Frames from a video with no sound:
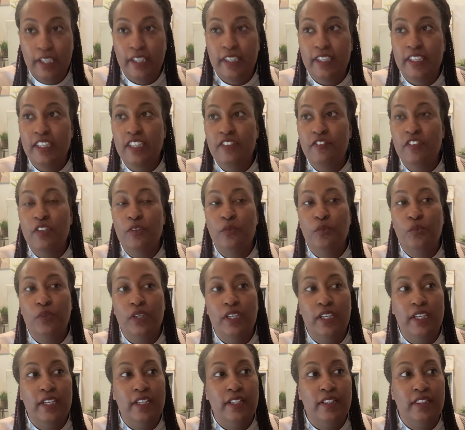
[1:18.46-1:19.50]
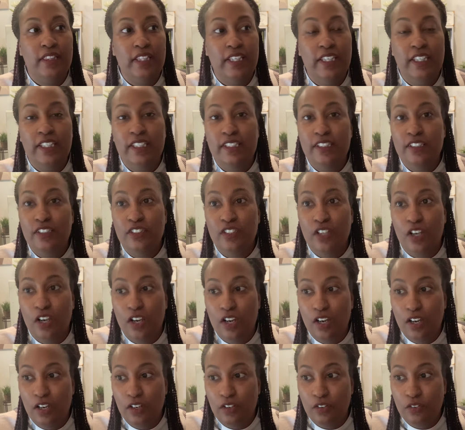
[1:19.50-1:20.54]
Even when things
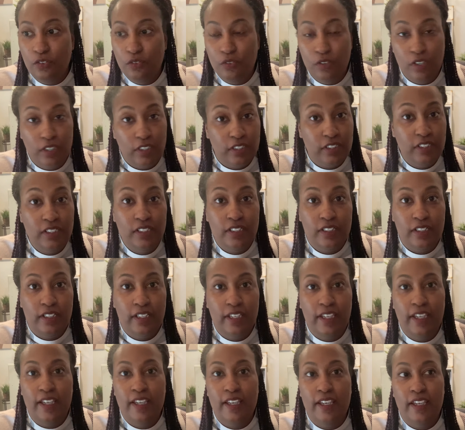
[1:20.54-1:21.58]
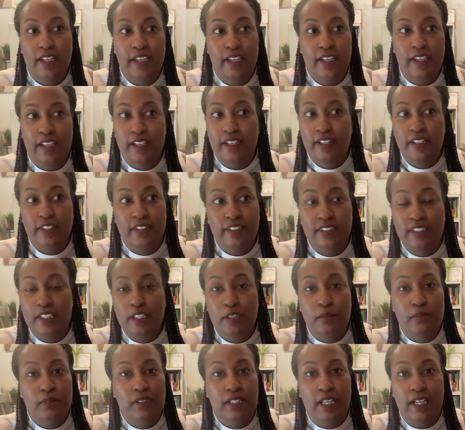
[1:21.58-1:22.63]
are going good and it
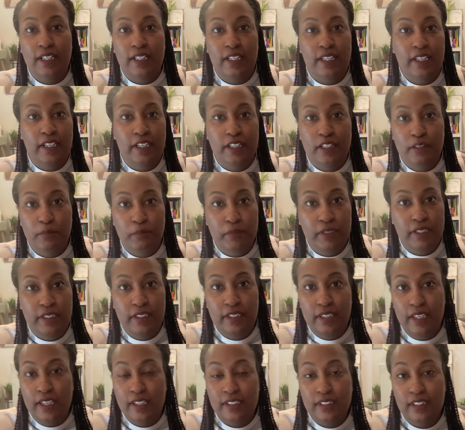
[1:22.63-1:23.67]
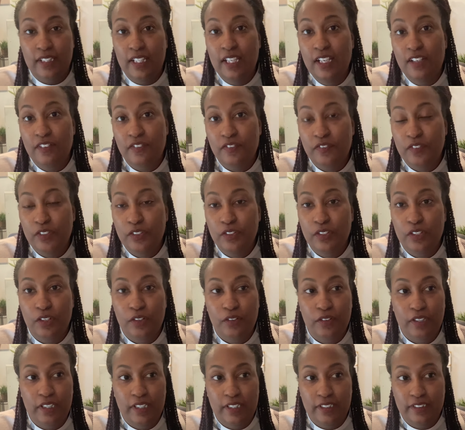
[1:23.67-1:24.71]
seems like the enemy has left, you
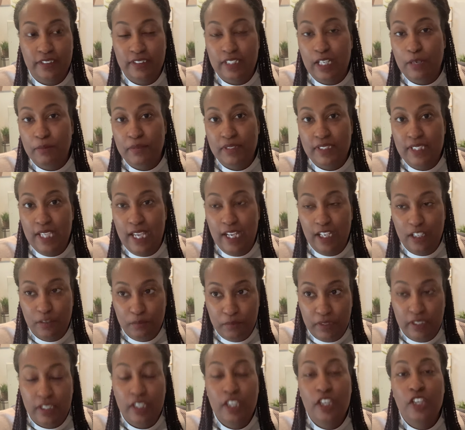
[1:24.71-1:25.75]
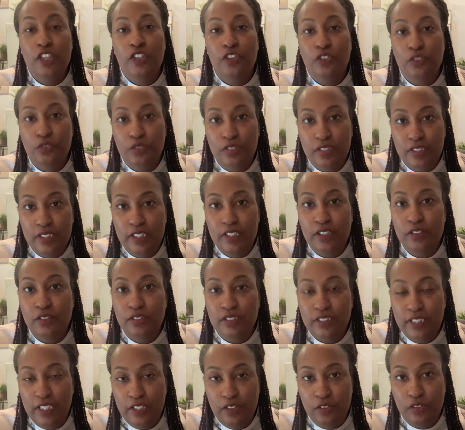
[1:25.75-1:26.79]
know, and stopped attacking me, you still
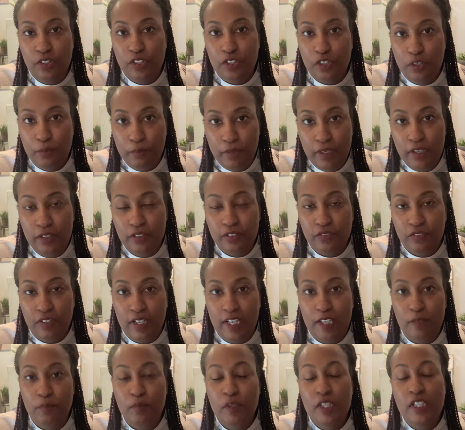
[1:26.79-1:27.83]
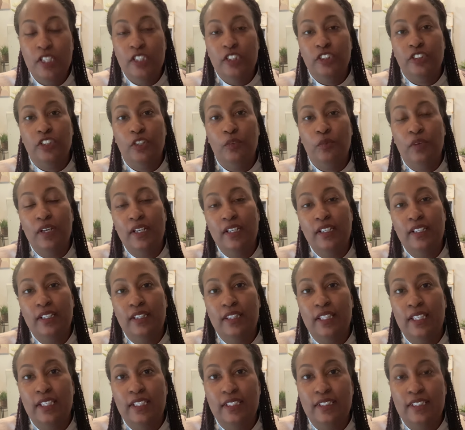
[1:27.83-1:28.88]
stay on your post, right? So one of the
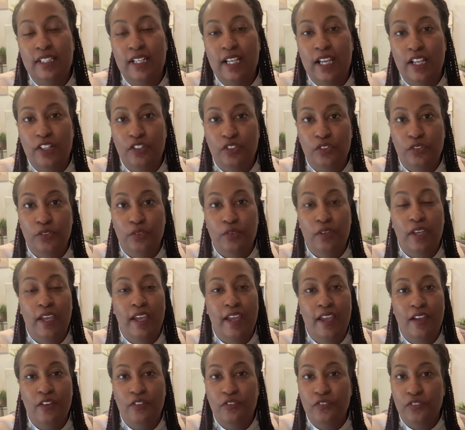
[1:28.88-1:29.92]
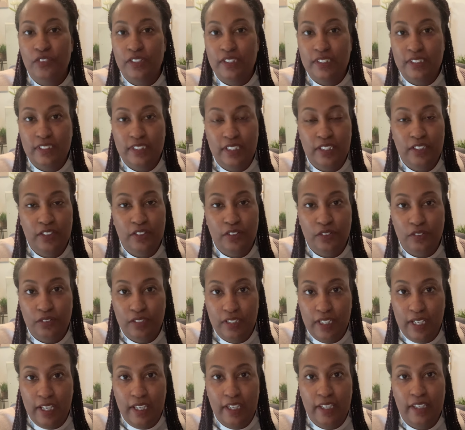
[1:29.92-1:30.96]
things that I do every single
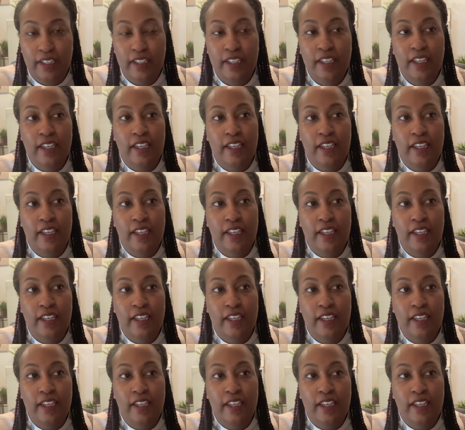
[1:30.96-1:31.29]
day,